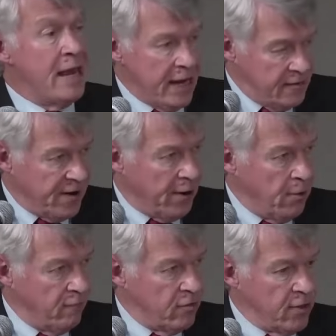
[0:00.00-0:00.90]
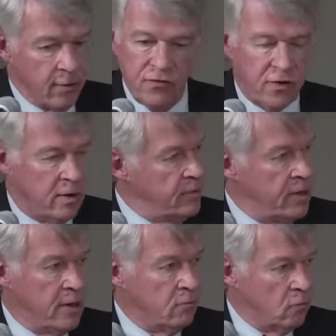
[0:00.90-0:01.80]
If, however, there is
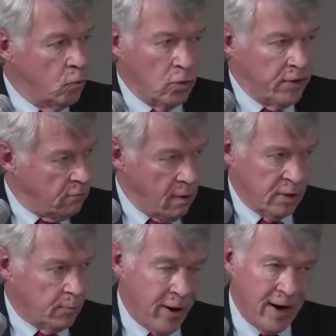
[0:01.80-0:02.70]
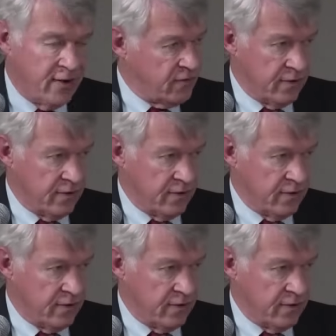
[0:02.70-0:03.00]
some rule in criminal practice,